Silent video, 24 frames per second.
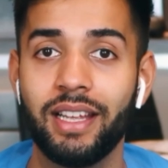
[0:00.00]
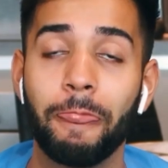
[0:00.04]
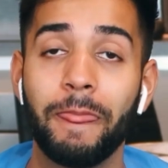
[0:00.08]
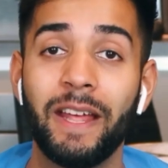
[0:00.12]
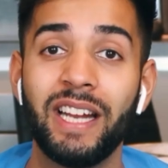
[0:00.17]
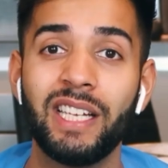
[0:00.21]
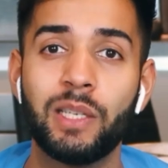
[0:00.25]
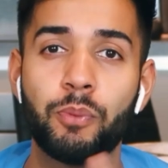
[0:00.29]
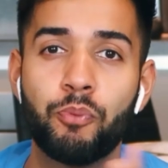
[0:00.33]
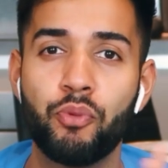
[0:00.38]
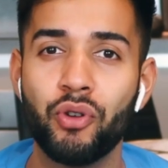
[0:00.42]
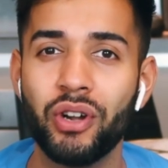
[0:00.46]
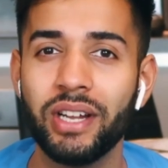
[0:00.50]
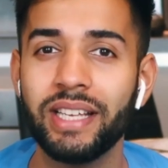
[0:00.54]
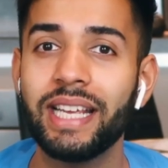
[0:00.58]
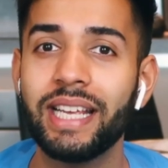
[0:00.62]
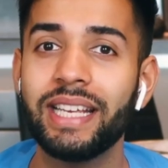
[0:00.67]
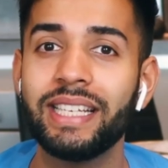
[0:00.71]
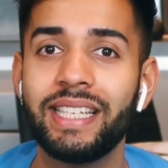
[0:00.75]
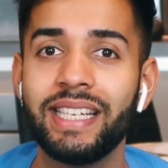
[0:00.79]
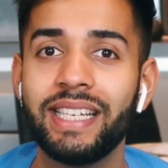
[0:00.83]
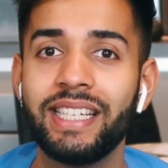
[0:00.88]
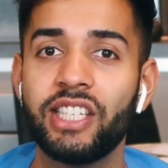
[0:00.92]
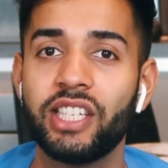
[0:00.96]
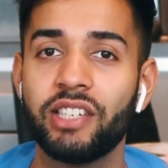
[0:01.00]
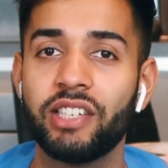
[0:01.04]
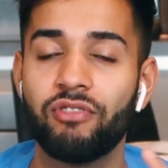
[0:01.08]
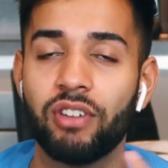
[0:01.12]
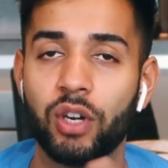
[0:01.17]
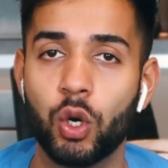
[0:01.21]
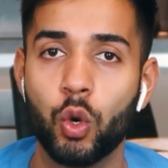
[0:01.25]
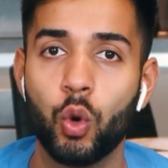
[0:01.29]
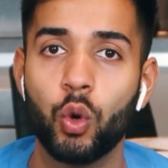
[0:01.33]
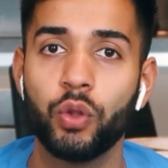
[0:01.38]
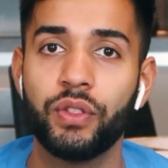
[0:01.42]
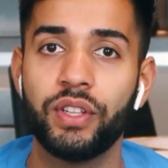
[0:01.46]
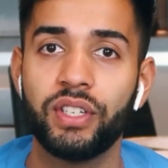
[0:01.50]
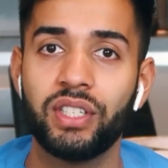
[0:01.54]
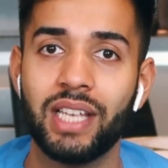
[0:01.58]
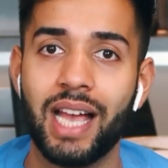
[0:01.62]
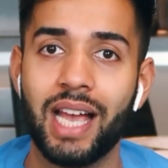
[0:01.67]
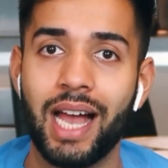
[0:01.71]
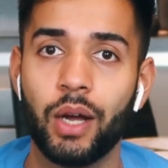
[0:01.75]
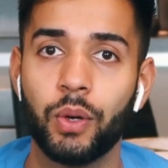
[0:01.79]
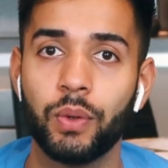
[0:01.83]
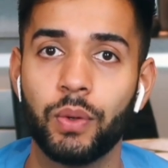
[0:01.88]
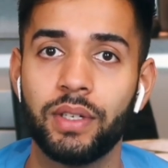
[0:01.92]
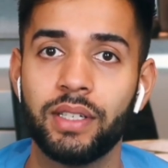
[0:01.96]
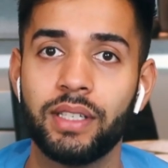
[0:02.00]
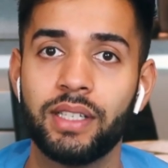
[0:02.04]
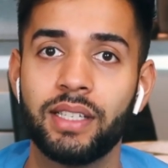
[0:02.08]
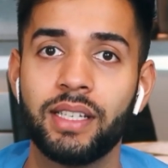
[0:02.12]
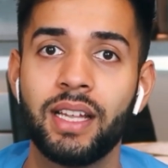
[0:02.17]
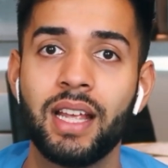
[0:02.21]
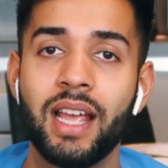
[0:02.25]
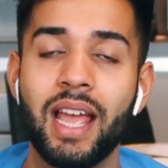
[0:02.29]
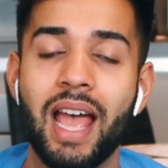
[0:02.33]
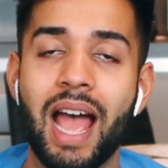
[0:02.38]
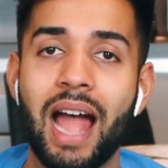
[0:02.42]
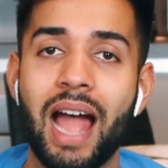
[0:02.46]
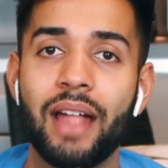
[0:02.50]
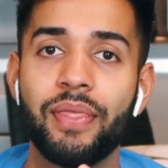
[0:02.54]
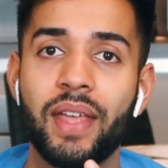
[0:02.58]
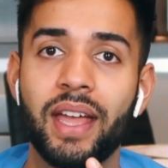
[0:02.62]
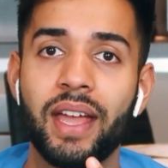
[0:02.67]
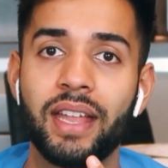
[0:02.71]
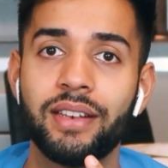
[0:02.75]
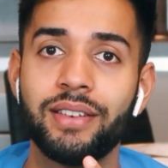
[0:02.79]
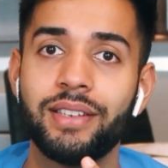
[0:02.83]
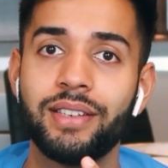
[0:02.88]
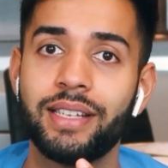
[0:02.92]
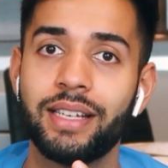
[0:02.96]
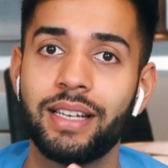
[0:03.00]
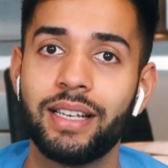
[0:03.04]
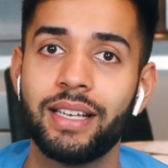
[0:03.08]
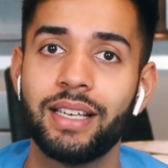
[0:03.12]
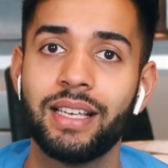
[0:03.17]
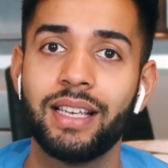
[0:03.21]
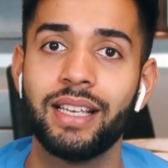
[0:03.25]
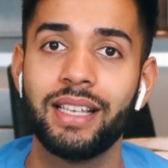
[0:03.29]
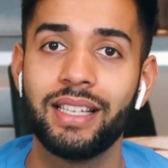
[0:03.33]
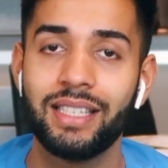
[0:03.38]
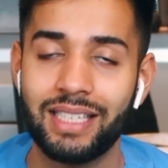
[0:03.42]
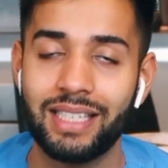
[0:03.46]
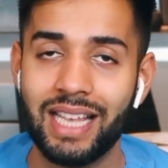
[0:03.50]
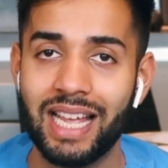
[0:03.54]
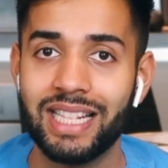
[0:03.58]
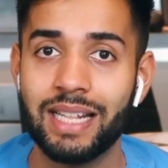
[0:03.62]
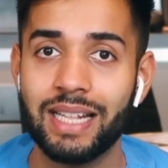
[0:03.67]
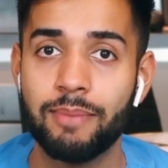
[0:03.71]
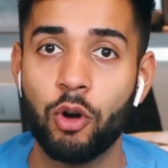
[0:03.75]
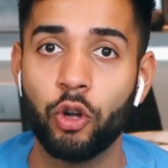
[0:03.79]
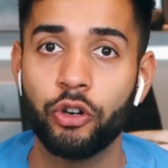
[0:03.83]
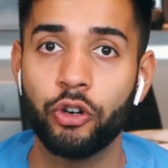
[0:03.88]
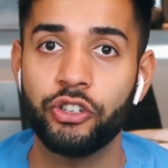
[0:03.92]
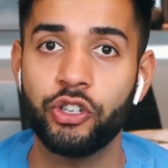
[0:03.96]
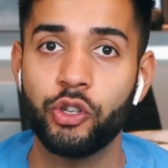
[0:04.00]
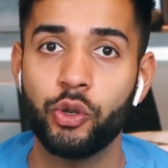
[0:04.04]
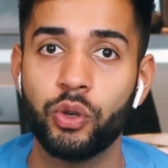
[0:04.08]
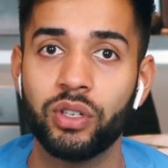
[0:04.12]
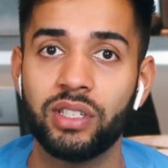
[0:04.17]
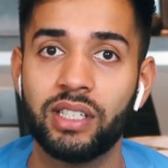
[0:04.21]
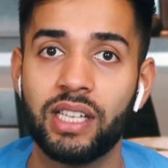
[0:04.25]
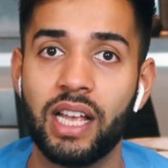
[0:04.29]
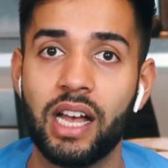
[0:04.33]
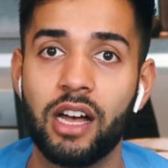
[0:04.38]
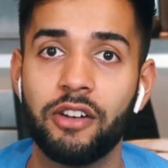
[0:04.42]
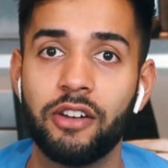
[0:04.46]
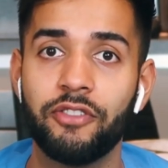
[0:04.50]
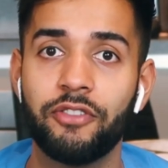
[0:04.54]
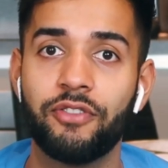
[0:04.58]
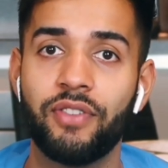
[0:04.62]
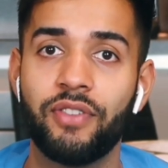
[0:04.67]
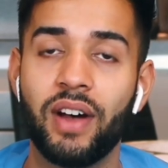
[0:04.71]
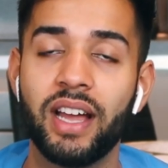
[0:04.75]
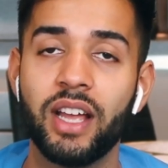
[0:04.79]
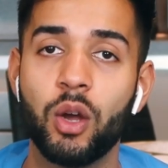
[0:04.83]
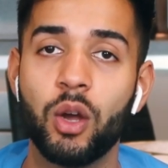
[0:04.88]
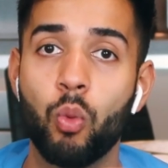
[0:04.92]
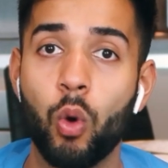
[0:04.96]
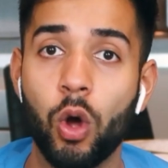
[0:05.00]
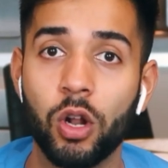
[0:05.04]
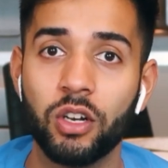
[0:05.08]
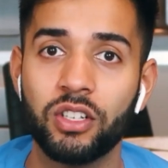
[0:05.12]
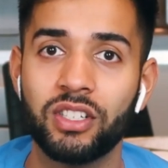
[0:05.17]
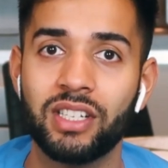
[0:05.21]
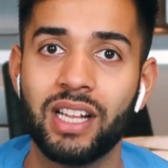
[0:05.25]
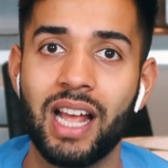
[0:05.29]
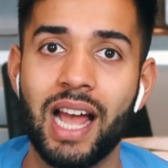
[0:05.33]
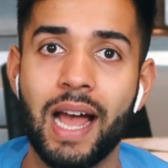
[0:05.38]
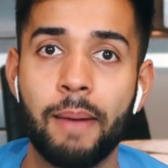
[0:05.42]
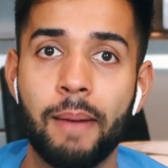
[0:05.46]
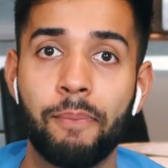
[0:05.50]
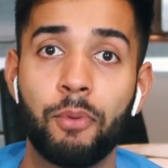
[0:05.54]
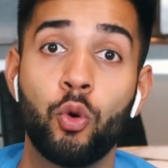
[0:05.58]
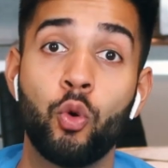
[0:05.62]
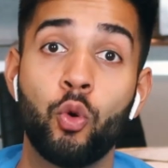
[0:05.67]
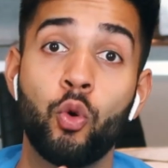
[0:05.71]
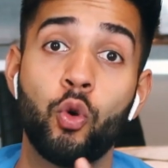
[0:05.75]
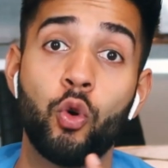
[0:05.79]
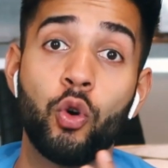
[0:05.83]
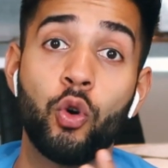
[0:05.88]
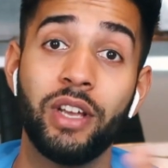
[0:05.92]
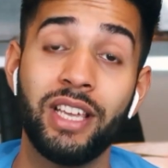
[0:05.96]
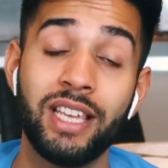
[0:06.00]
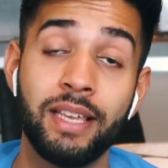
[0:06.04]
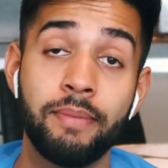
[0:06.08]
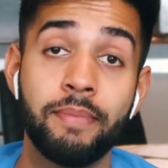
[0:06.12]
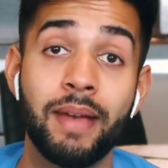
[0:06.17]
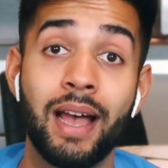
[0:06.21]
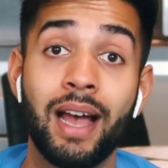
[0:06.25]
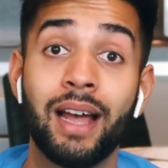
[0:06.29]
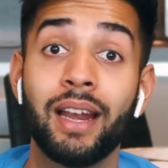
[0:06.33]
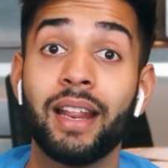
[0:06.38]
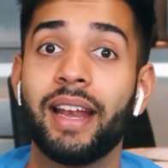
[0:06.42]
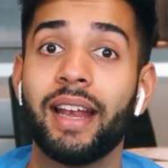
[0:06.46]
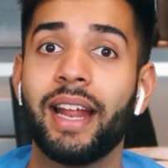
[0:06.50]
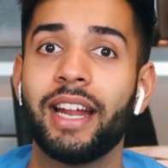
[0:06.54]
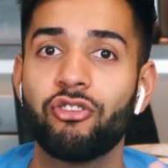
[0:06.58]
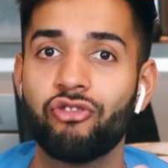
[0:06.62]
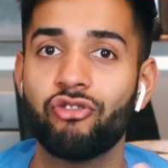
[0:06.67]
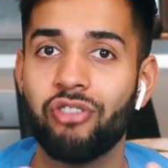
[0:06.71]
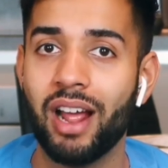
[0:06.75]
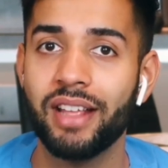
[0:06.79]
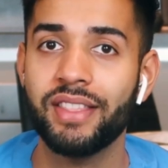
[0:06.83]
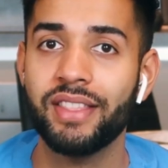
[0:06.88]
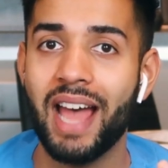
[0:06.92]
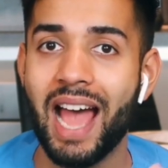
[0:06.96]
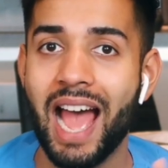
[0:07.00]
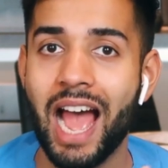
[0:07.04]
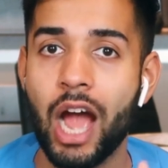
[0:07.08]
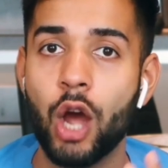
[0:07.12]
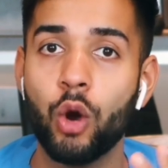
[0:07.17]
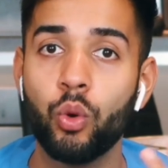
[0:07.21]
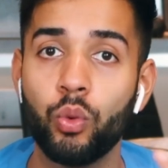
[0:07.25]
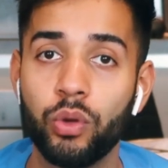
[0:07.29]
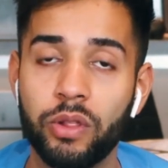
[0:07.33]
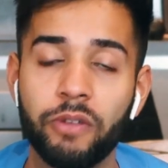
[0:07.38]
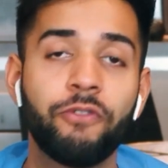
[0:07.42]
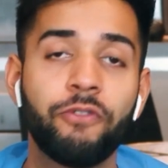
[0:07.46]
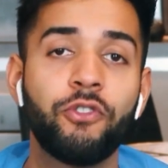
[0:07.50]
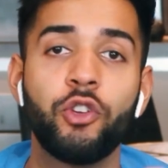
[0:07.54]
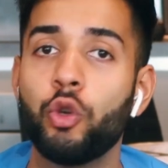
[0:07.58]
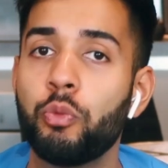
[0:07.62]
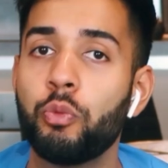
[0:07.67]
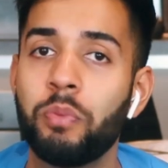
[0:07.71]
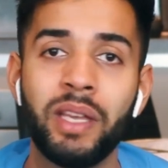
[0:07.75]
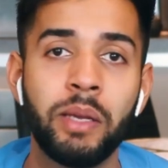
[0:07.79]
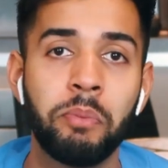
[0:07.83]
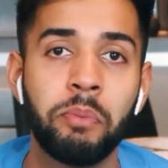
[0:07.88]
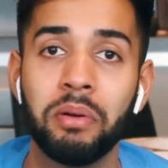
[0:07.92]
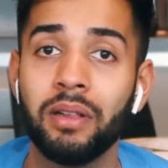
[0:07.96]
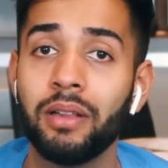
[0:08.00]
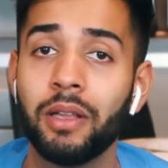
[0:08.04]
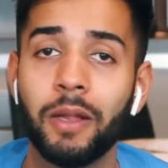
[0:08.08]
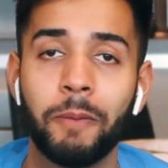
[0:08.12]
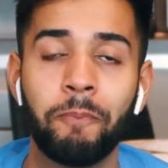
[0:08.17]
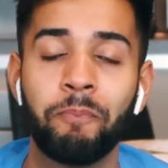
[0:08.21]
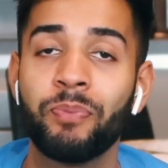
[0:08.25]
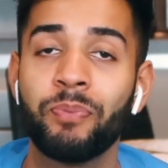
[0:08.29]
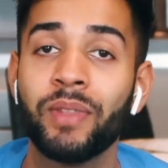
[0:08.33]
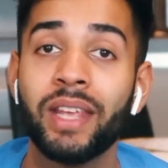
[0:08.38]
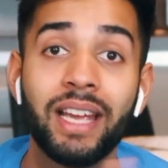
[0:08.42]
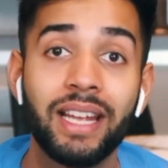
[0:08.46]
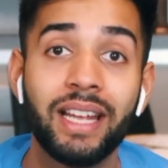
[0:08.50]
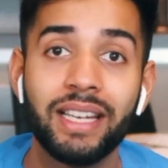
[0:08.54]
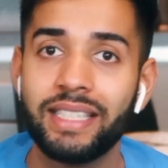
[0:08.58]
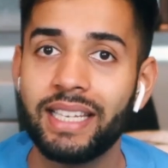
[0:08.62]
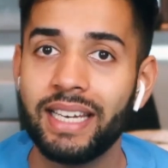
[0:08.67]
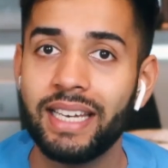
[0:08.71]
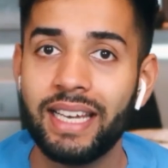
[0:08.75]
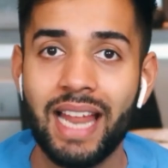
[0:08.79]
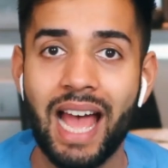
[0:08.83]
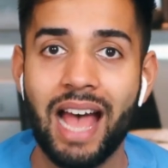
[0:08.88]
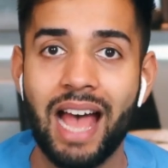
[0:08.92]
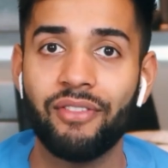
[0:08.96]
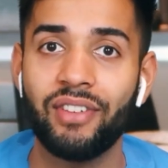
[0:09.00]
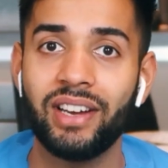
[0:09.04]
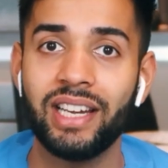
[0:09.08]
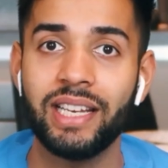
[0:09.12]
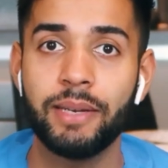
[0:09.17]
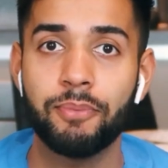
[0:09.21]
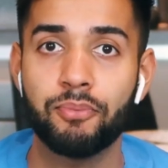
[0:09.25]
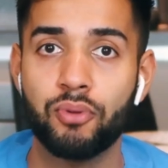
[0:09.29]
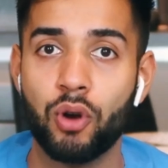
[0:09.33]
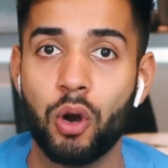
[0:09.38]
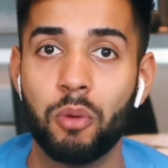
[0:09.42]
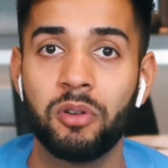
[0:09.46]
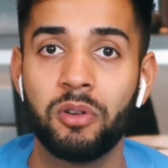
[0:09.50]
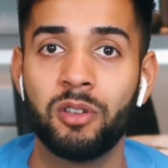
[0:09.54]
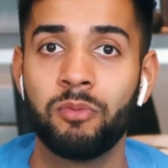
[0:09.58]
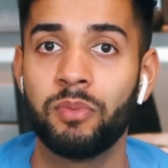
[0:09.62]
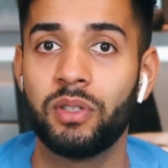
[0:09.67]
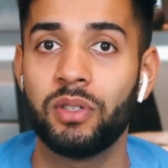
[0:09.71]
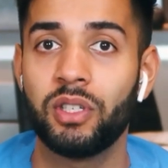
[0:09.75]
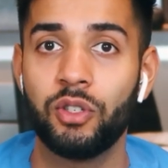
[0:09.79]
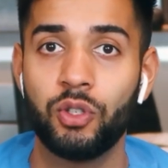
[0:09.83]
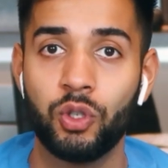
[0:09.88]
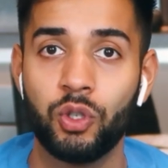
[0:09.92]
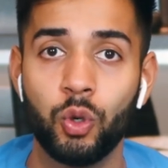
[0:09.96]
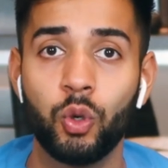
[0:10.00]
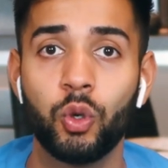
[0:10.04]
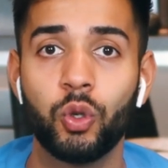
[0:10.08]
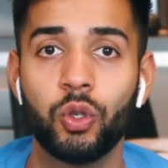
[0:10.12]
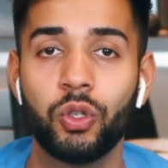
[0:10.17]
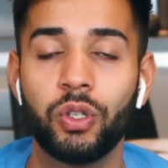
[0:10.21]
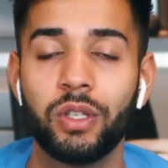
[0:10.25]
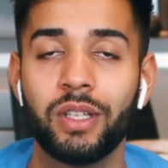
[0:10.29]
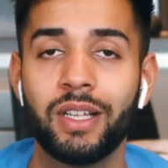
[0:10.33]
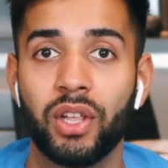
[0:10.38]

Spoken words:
It's pretty easy to record the sounds and then to send them on to yourself via WhatsApp or email, and I tried that out with a few people and didn't have any problems at all.